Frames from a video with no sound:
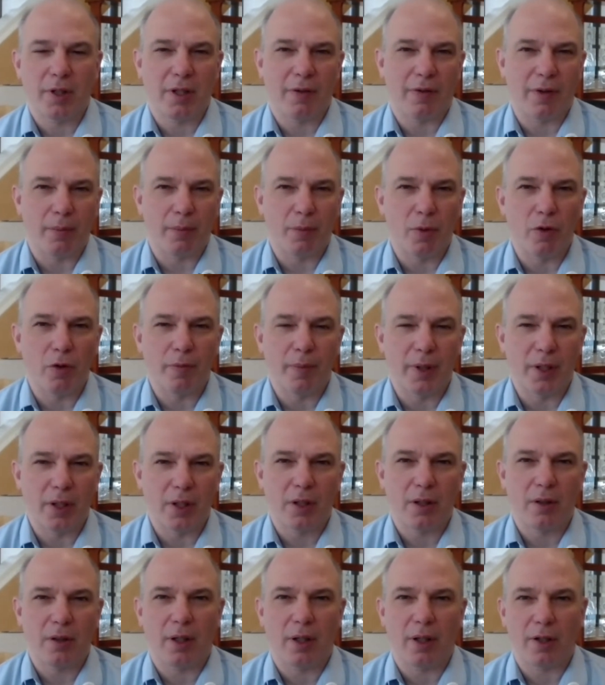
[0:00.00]
specific
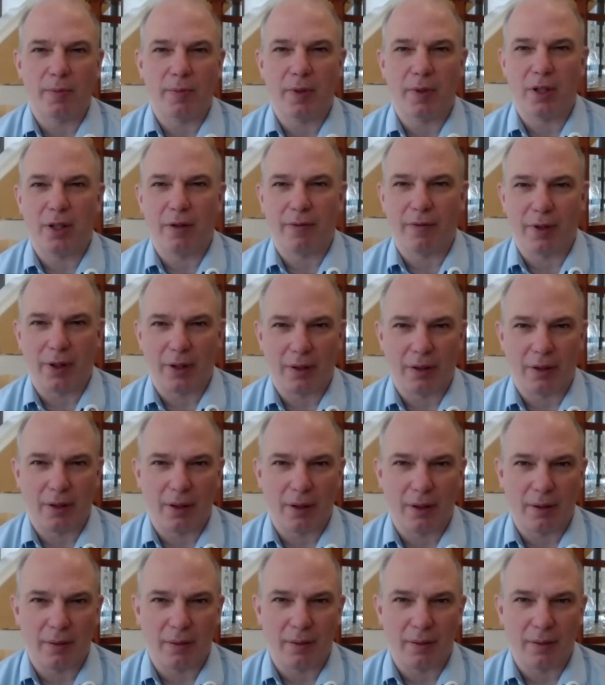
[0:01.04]
movements, specific